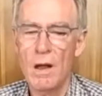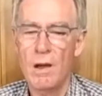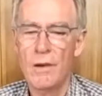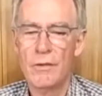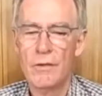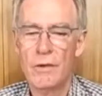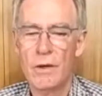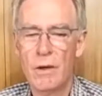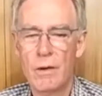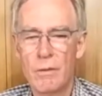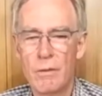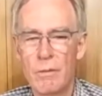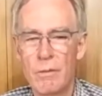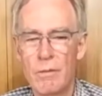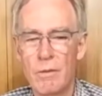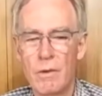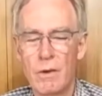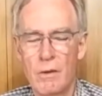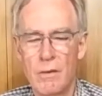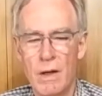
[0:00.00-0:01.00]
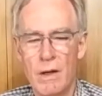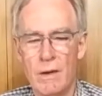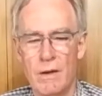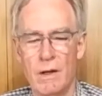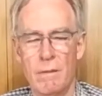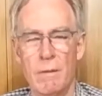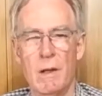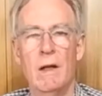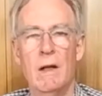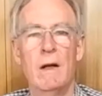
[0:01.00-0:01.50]
So the great
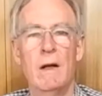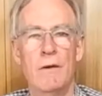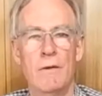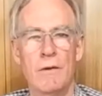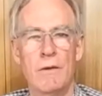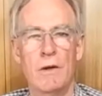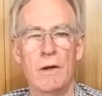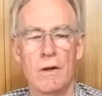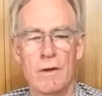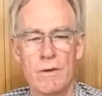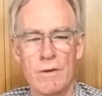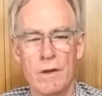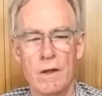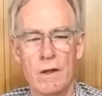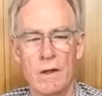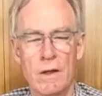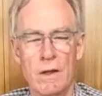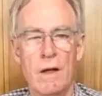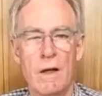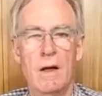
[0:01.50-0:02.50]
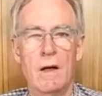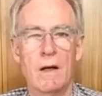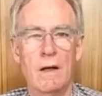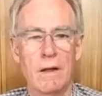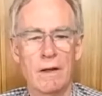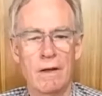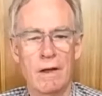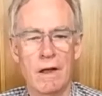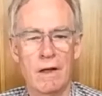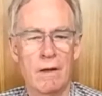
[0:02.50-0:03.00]
thing about that is that you can drink it young and
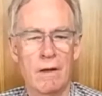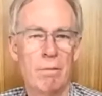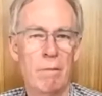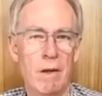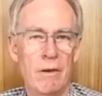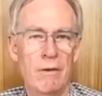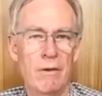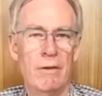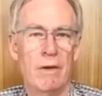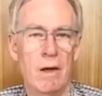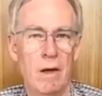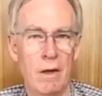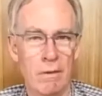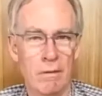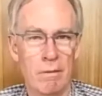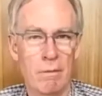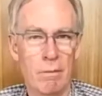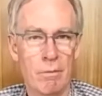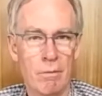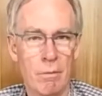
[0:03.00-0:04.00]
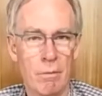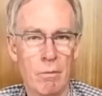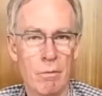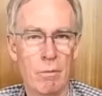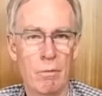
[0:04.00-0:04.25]
you get the best out of them